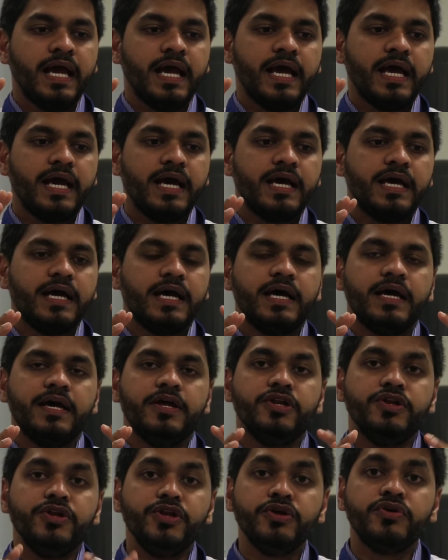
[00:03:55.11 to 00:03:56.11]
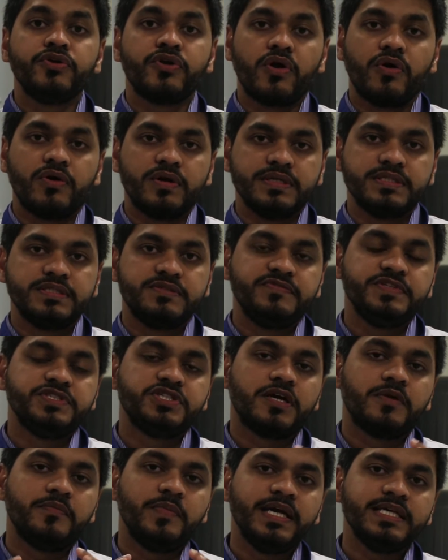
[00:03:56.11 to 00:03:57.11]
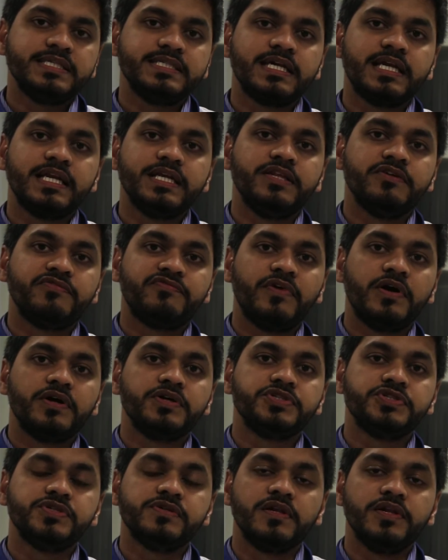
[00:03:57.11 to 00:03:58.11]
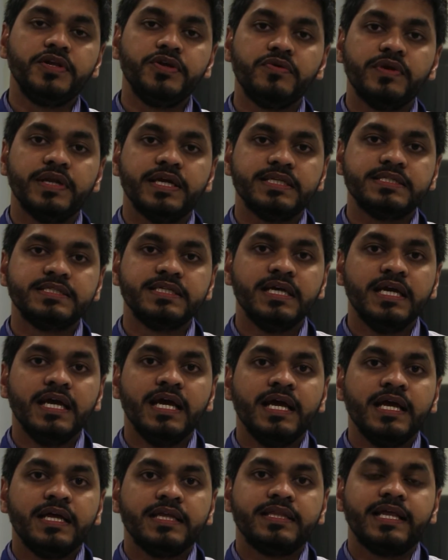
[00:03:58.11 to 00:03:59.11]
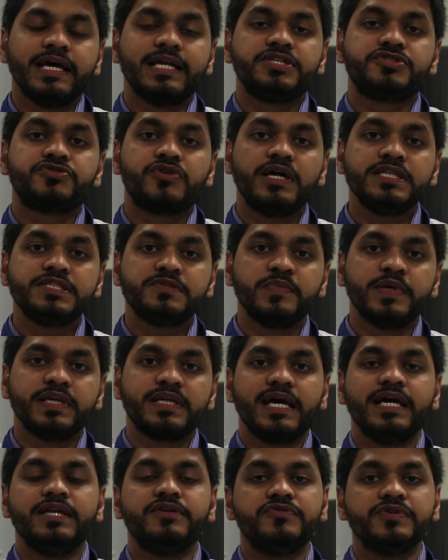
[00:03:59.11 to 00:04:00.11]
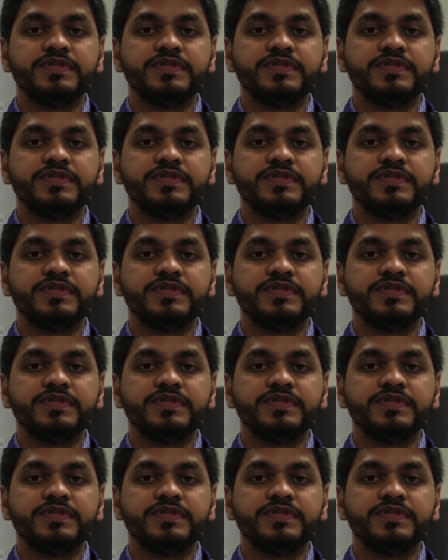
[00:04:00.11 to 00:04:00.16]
neurons, which are basically the functional units that transmit and